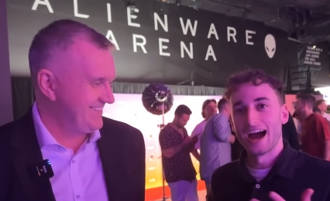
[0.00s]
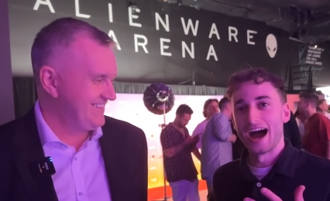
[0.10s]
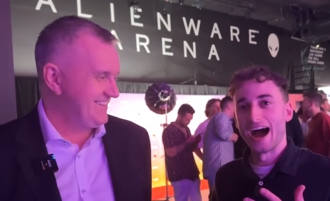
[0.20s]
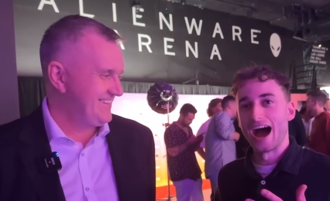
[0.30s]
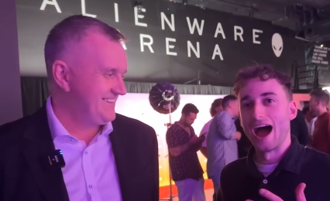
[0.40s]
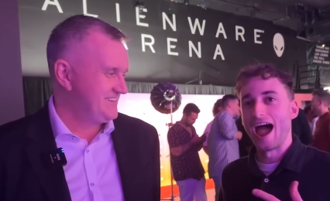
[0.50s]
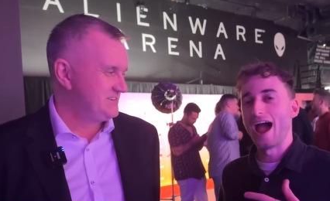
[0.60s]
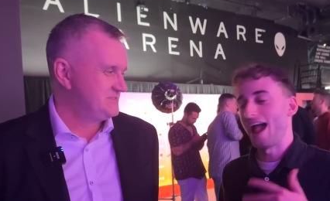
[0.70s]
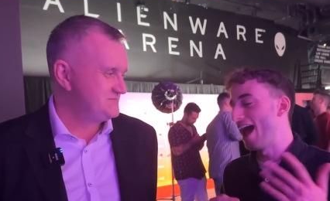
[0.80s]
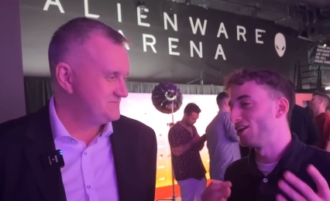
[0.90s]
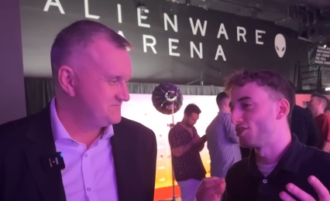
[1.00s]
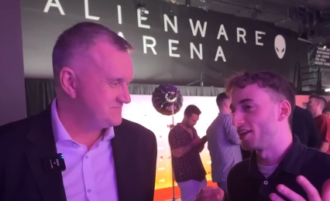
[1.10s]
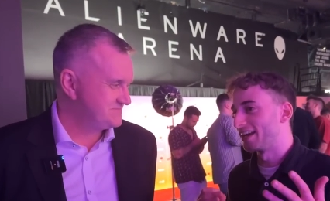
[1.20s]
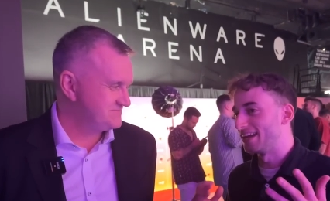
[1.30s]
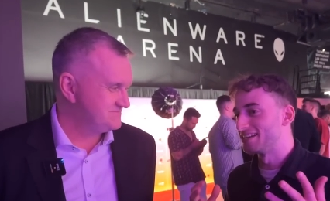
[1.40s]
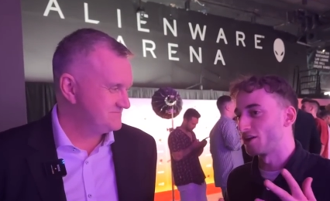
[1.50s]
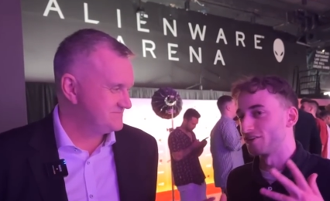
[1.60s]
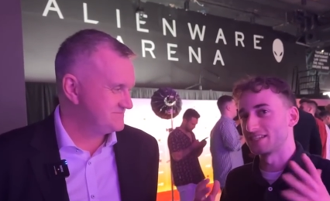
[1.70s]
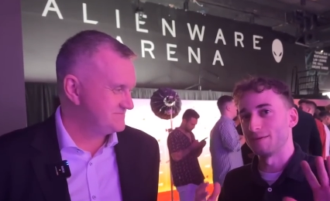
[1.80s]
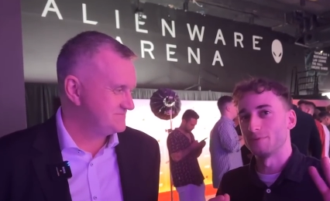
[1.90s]
Speaker 1: Uh, how do you think it is,
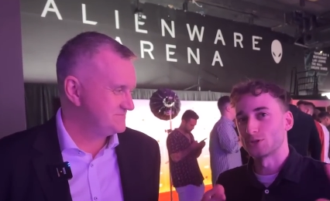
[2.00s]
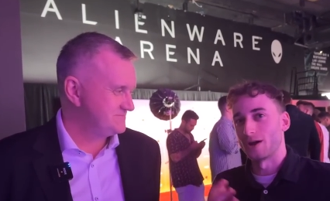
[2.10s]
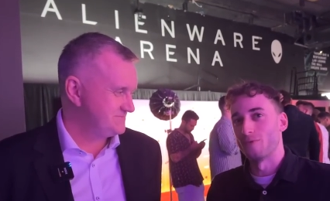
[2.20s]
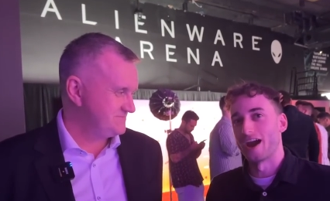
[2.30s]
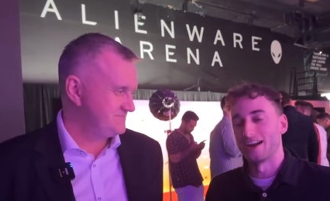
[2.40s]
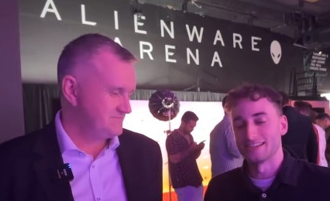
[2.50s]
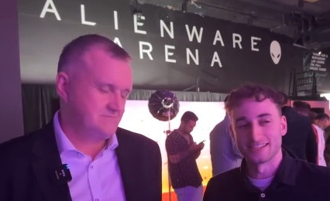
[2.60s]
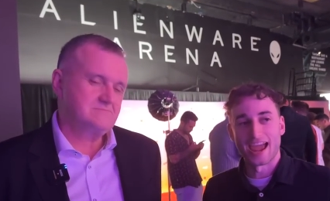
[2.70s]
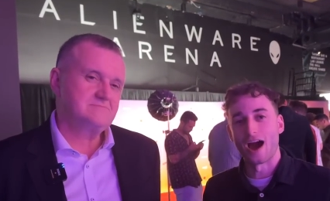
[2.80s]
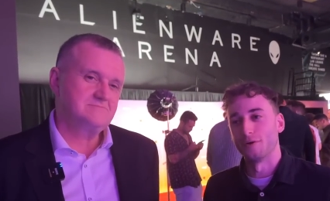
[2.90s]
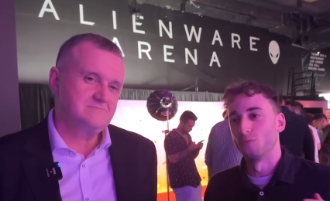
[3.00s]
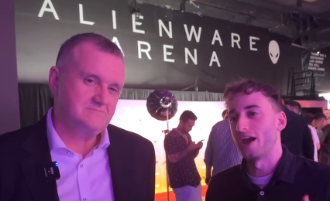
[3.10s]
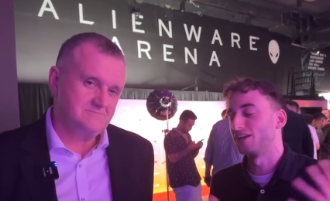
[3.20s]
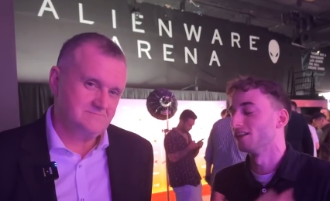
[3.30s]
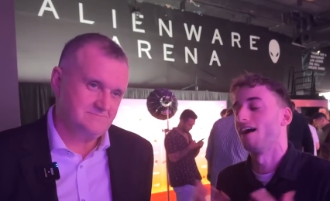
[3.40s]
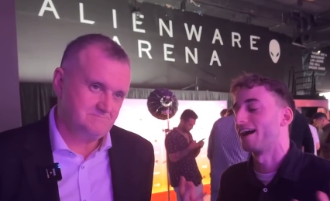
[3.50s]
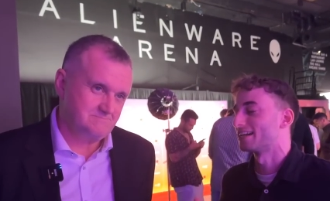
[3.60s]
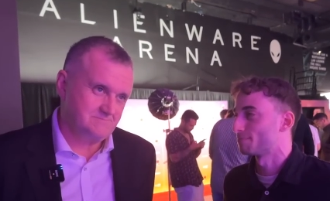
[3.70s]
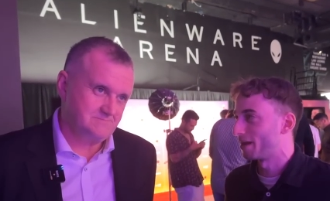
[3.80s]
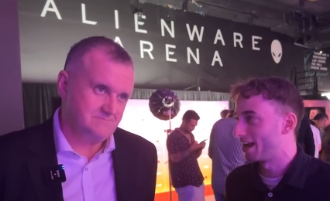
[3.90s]
obviously, between where it is now and where you'd like
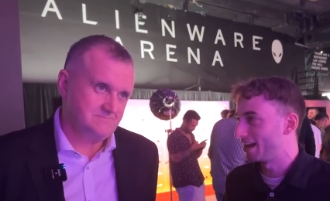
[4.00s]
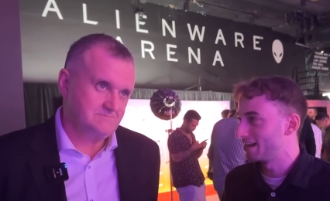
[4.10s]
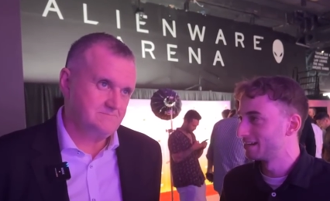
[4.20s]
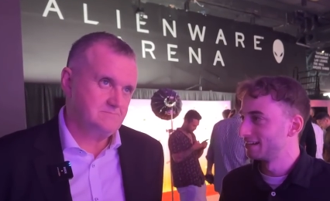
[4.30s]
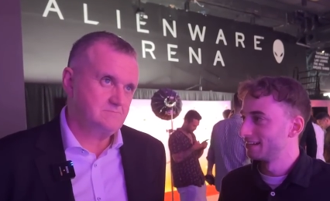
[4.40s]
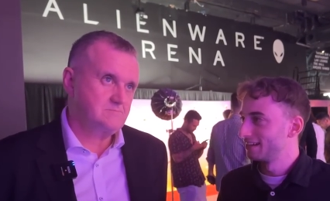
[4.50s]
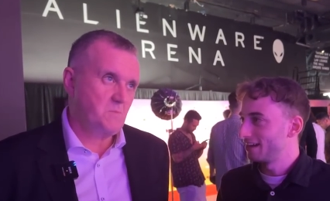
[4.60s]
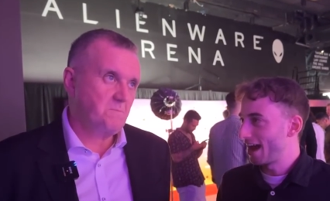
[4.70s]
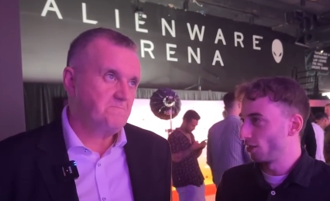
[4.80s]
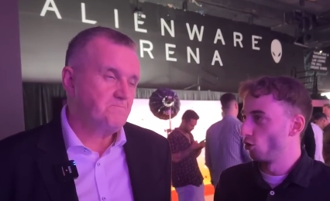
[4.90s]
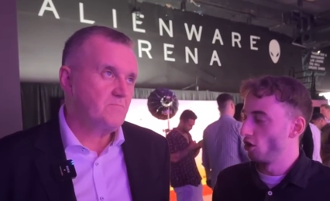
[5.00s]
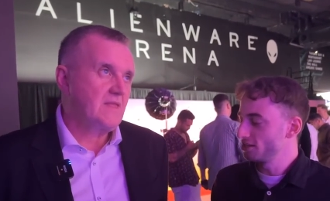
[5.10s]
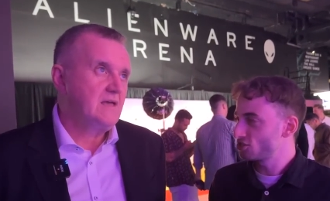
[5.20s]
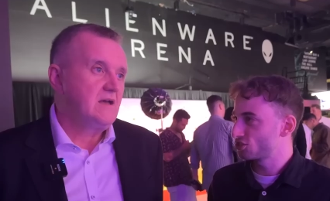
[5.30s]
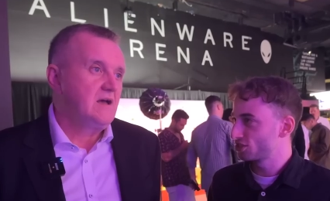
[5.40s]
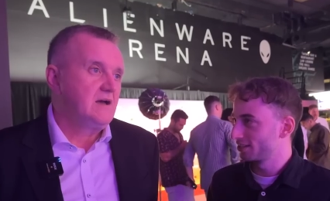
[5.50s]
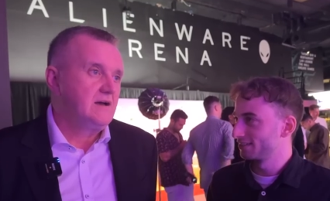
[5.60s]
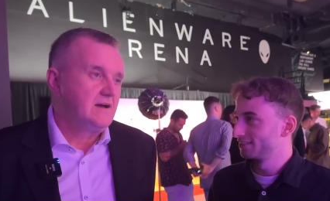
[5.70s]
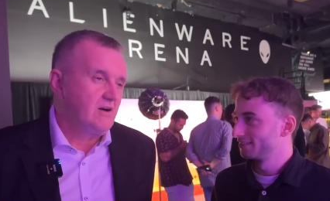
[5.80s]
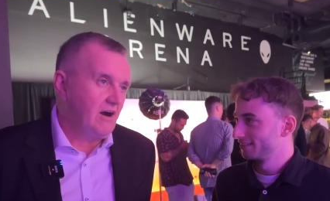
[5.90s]
it to be at launch?
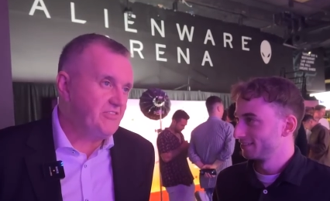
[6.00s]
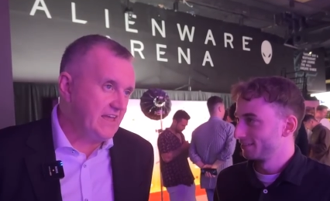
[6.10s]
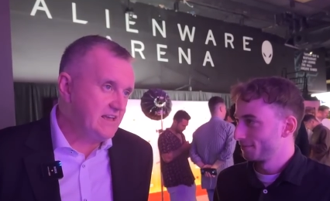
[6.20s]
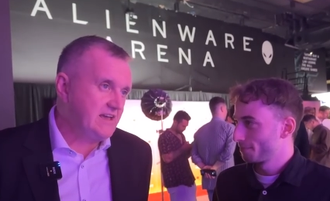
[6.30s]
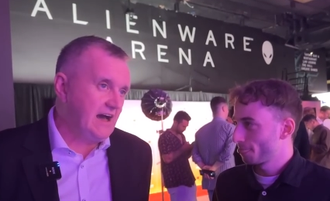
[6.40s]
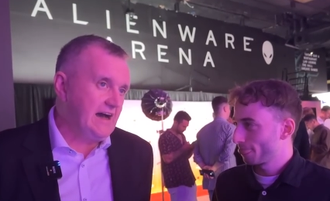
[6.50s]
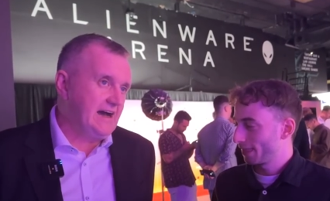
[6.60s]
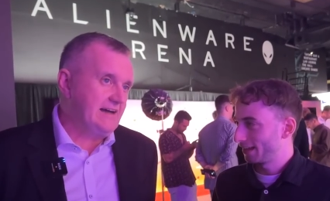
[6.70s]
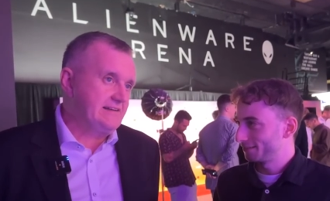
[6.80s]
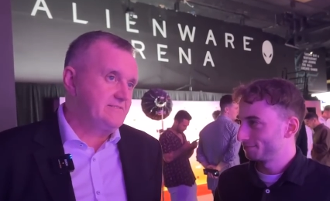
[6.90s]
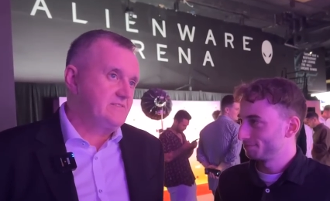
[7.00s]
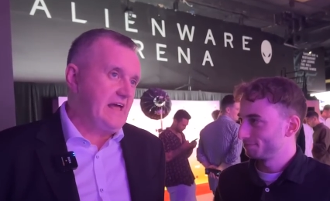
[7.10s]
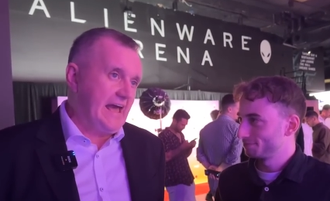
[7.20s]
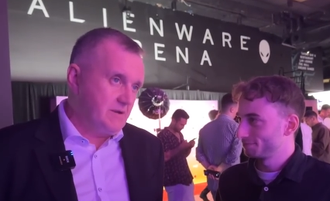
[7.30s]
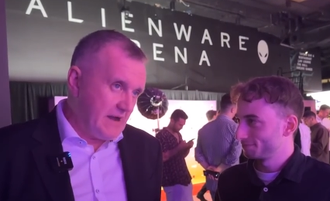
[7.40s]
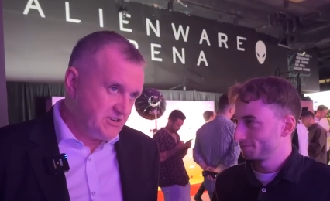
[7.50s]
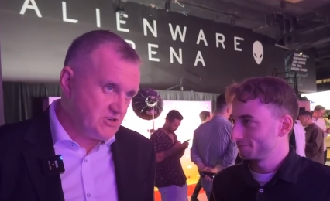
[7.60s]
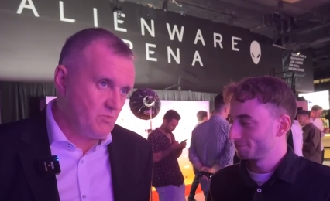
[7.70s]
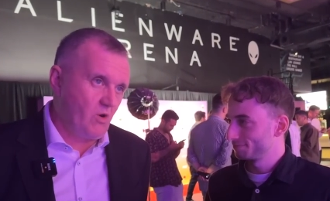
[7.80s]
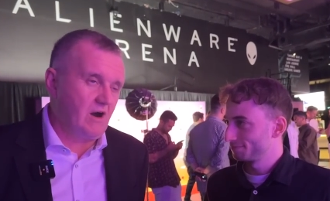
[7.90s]
Speaker 2: I think uh,
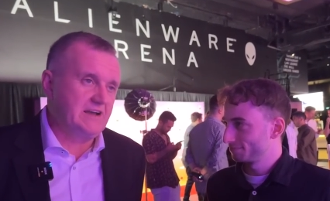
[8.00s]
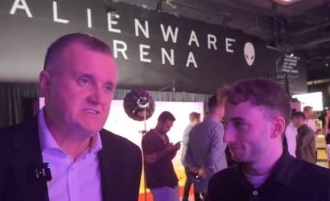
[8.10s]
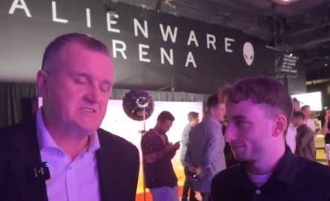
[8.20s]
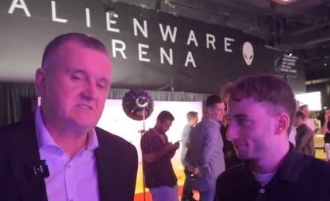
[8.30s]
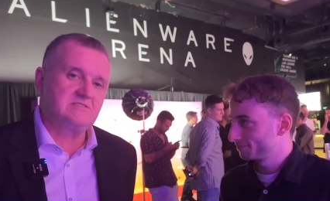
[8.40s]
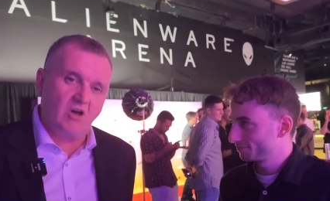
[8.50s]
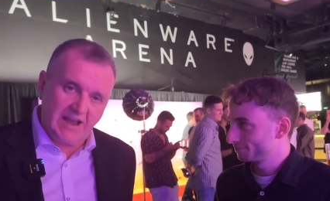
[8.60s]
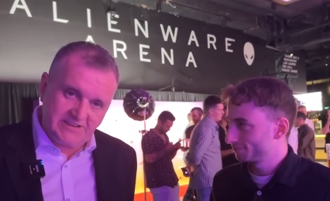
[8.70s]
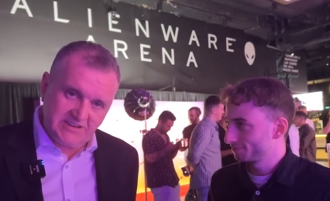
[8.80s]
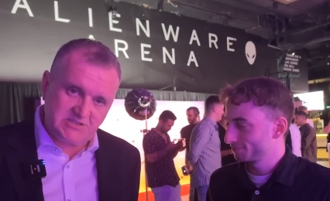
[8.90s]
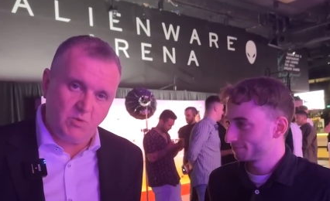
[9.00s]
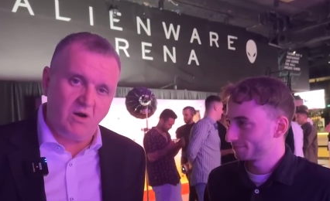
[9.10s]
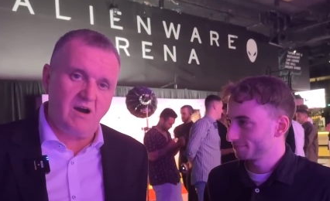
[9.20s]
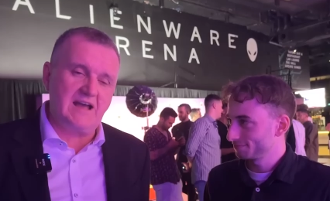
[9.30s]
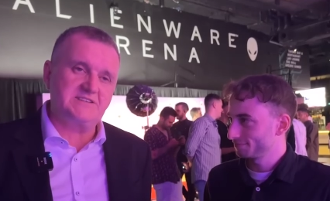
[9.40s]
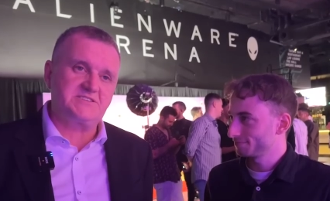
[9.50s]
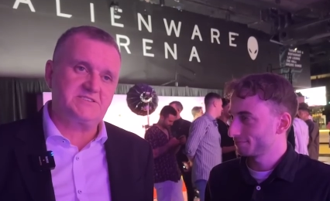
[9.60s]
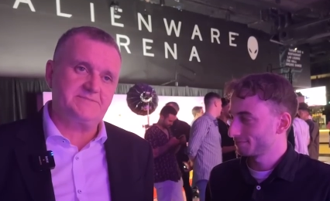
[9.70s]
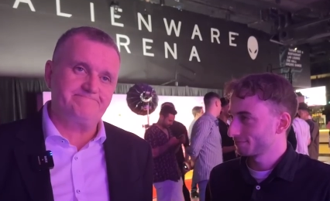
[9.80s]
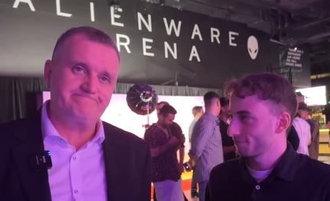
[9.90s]
animation-wise,
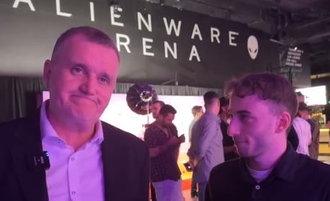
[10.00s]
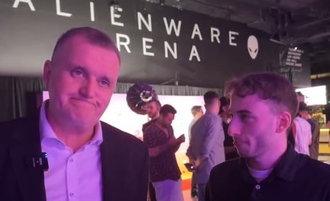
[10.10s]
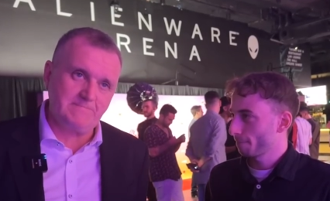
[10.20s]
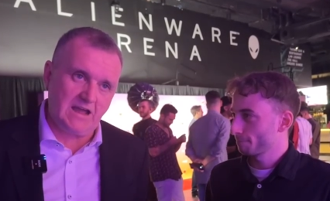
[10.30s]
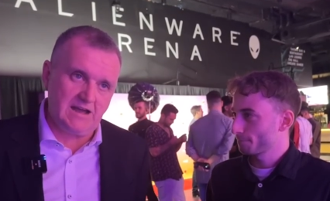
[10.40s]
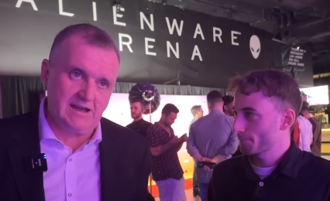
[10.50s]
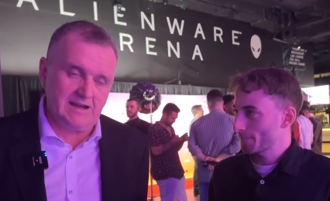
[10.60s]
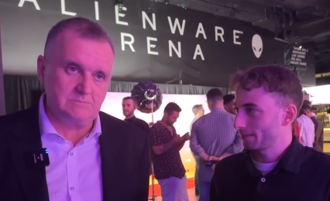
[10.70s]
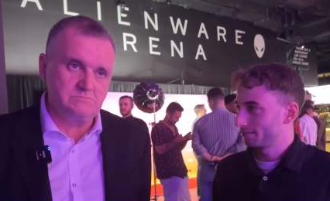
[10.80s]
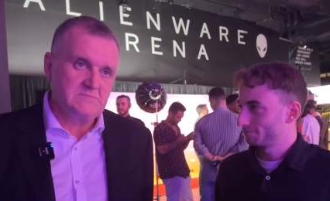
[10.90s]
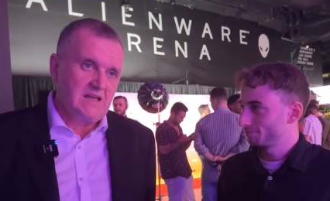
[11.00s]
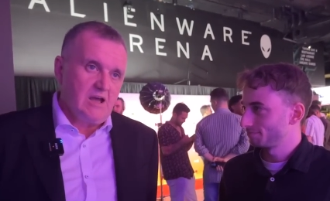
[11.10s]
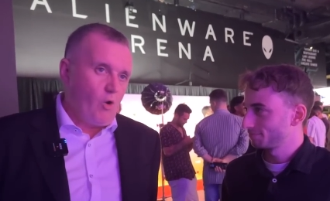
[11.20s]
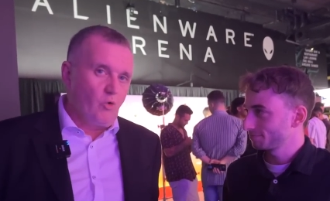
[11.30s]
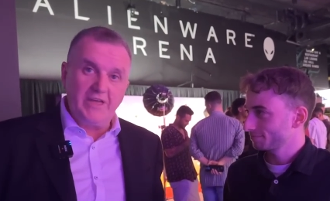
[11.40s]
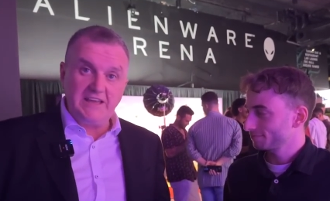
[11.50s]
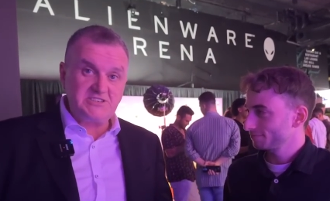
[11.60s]
likeness-wise, um, all the